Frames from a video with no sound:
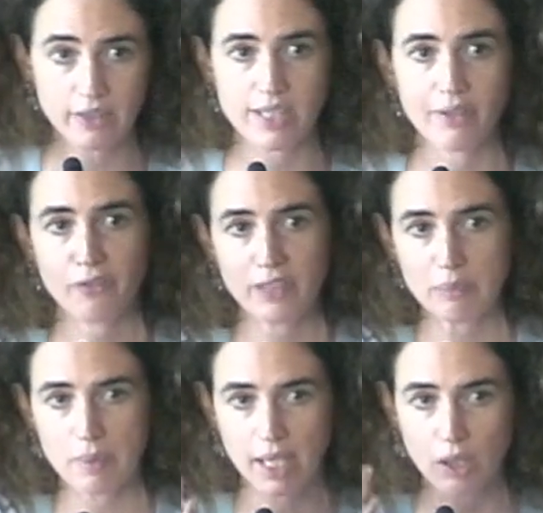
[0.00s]
There is a
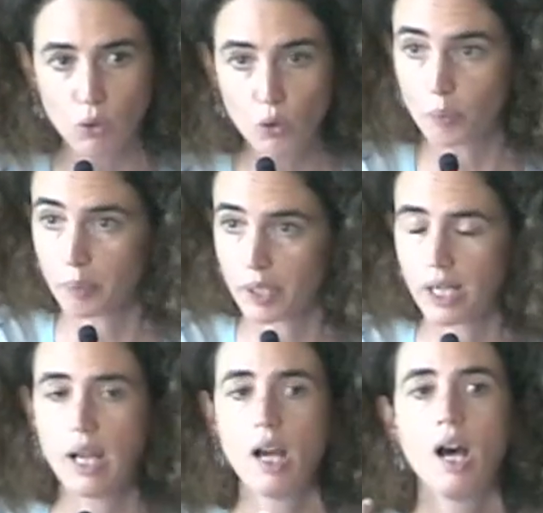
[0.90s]
feedback loop
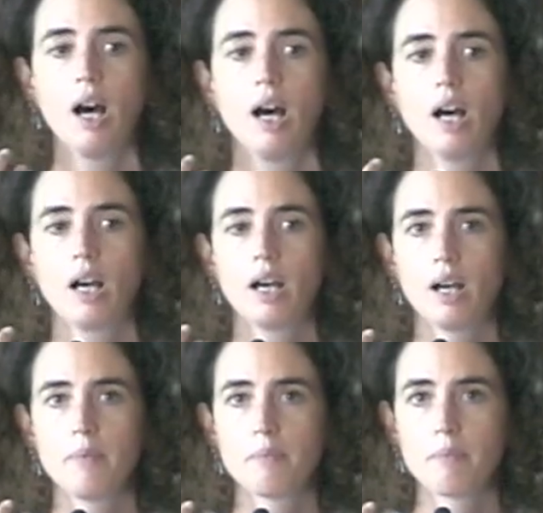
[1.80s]

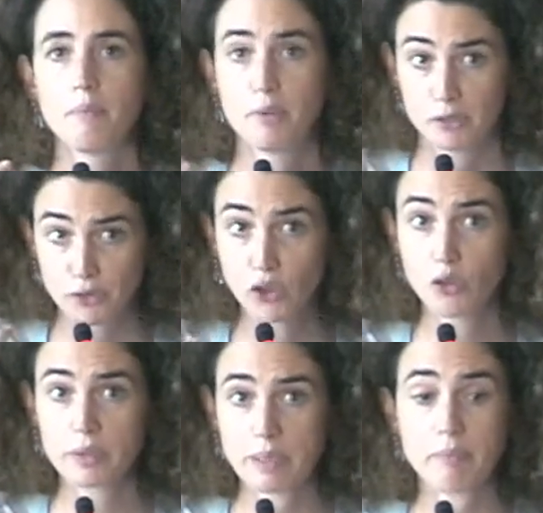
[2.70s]

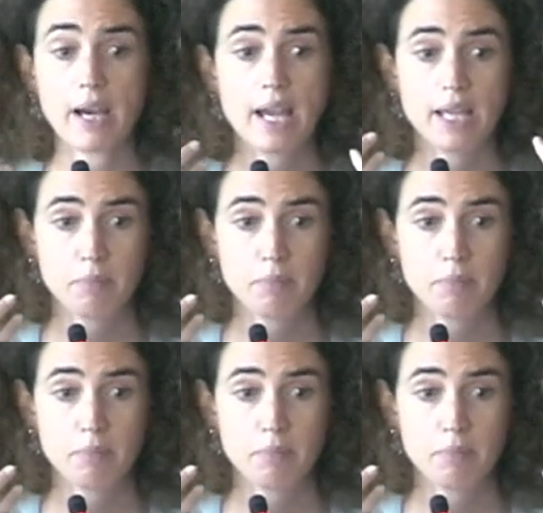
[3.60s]
performed by